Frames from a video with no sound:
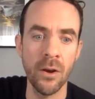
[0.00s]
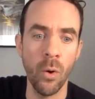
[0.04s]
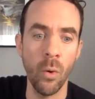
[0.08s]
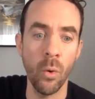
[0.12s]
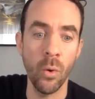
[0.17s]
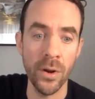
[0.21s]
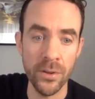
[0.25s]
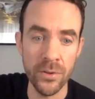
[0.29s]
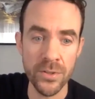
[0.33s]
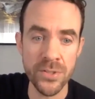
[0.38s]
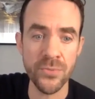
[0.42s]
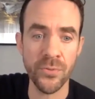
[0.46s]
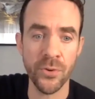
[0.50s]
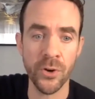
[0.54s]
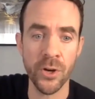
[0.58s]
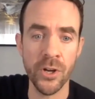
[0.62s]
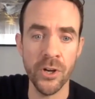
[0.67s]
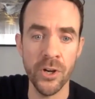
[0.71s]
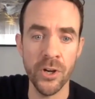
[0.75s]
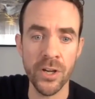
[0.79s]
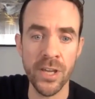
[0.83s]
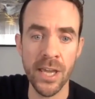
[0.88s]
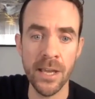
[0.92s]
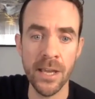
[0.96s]
oils for
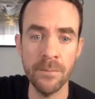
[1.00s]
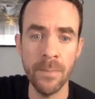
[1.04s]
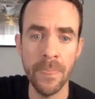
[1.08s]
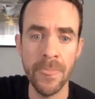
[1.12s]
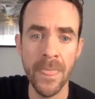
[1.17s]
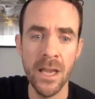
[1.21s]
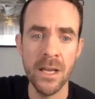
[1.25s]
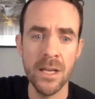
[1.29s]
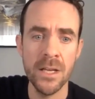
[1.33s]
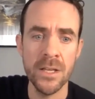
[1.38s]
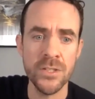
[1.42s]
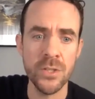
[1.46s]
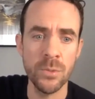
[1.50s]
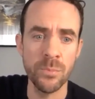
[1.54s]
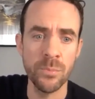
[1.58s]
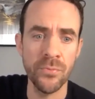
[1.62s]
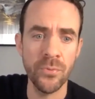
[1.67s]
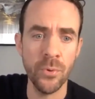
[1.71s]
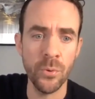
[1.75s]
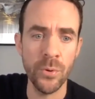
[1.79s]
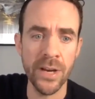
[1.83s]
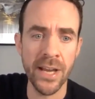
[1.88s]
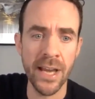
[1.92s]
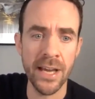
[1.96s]
cooking. So
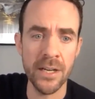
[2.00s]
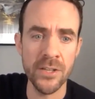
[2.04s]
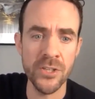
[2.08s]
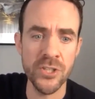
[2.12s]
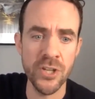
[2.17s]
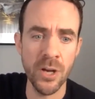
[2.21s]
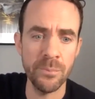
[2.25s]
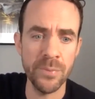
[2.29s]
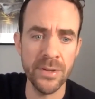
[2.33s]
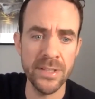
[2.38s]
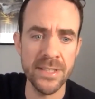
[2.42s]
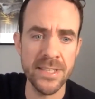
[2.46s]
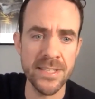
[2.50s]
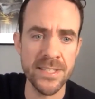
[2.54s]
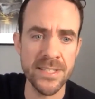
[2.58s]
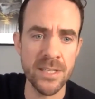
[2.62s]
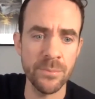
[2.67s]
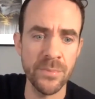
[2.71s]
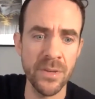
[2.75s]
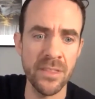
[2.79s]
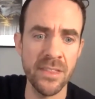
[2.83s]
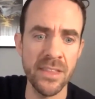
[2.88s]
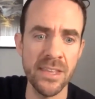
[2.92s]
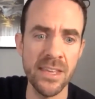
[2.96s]
before we kind of jump into
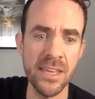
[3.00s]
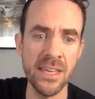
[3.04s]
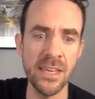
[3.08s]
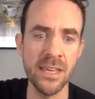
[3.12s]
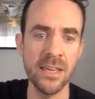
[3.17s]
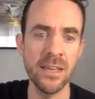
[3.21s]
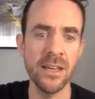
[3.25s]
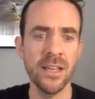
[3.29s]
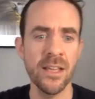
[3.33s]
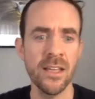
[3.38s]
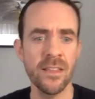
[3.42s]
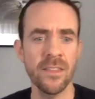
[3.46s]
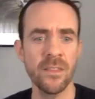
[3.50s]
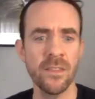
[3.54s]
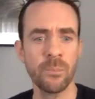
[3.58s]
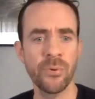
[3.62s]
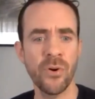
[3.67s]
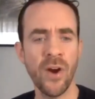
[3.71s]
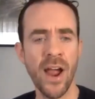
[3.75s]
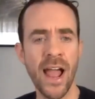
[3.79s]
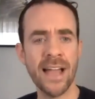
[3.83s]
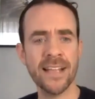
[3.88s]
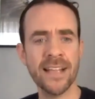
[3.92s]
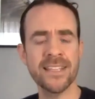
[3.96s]
some of the
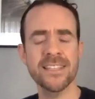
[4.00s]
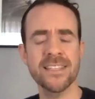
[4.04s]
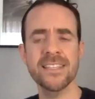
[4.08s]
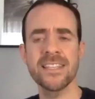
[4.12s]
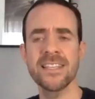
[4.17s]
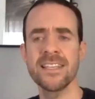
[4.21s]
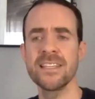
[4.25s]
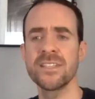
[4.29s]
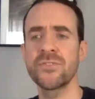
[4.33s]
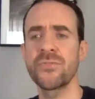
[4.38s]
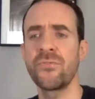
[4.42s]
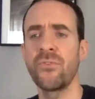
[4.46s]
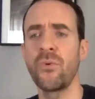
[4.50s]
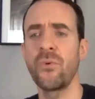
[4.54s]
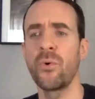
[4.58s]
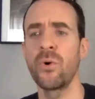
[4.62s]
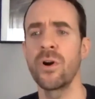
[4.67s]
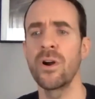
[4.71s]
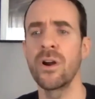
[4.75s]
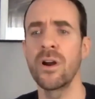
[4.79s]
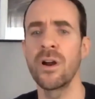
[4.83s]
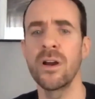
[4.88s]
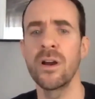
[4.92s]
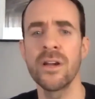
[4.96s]
practices
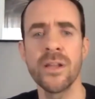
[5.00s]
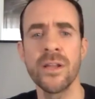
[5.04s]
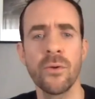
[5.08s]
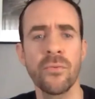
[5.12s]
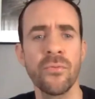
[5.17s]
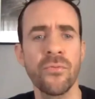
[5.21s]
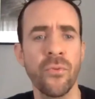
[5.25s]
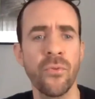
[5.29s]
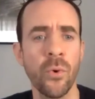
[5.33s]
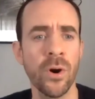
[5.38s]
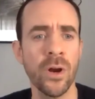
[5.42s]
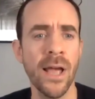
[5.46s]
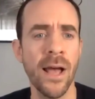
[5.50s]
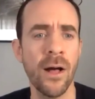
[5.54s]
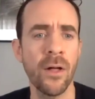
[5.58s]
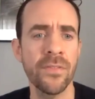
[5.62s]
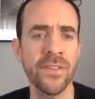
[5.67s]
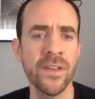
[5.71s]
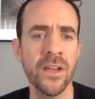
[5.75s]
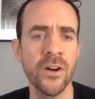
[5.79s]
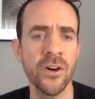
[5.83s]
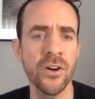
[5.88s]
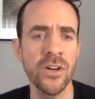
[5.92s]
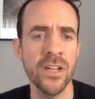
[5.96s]
for for
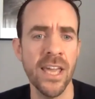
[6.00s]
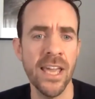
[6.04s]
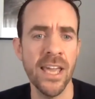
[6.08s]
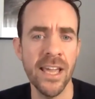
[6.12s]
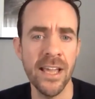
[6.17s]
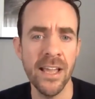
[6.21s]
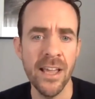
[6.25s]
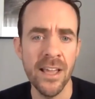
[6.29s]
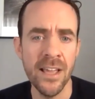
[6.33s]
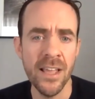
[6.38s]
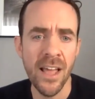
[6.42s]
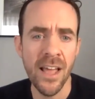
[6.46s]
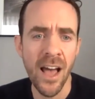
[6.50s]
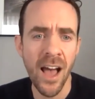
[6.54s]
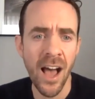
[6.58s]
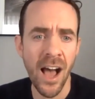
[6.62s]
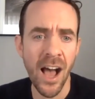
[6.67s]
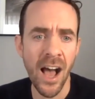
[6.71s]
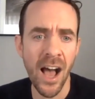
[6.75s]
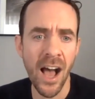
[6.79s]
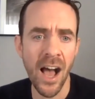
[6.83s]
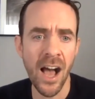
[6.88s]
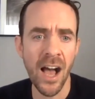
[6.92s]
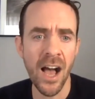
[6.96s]
healthy cooking,
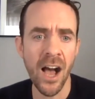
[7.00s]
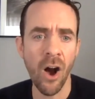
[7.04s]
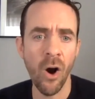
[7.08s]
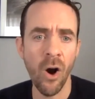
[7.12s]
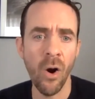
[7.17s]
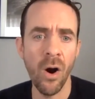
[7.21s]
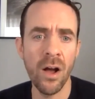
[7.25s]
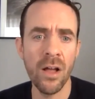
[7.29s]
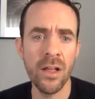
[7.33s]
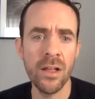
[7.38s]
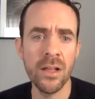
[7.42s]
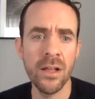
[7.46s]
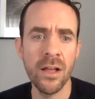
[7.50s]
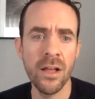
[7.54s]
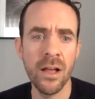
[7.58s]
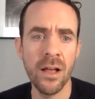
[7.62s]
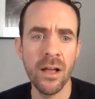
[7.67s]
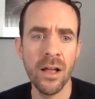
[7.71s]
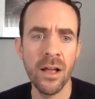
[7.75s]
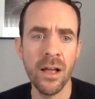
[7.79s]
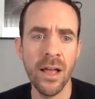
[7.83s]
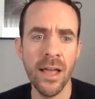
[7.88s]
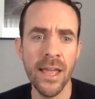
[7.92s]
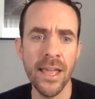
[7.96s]
uh,
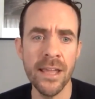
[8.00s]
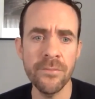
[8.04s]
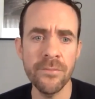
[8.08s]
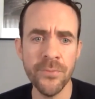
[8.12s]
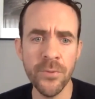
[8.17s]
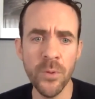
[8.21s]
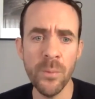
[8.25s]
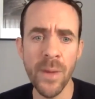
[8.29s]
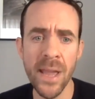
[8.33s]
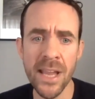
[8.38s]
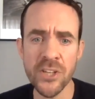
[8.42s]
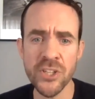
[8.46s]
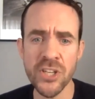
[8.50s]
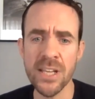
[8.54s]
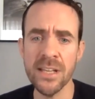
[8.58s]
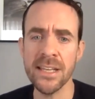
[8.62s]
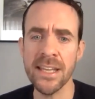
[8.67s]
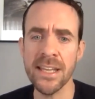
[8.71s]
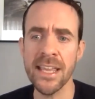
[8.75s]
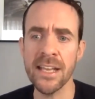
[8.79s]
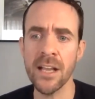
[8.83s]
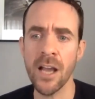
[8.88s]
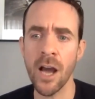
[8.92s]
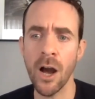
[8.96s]
inflammation
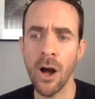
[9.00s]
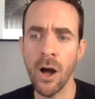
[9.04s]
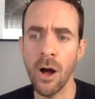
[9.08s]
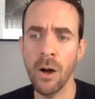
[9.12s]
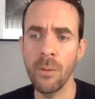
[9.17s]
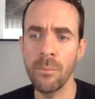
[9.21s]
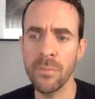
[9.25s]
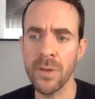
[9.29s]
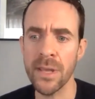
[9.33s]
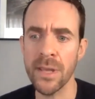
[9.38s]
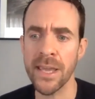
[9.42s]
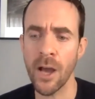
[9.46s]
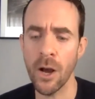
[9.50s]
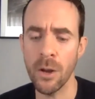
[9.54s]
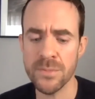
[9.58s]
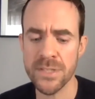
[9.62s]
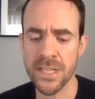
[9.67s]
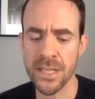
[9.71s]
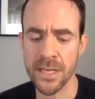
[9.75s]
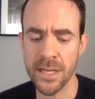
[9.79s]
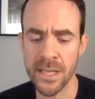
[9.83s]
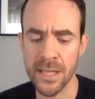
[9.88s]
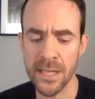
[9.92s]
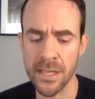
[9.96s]
comes
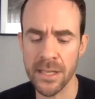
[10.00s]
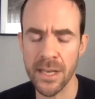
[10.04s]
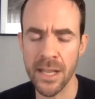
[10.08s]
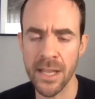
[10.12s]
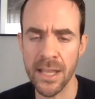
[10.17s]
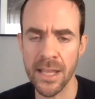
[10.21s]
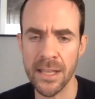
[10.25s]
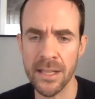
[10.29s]
in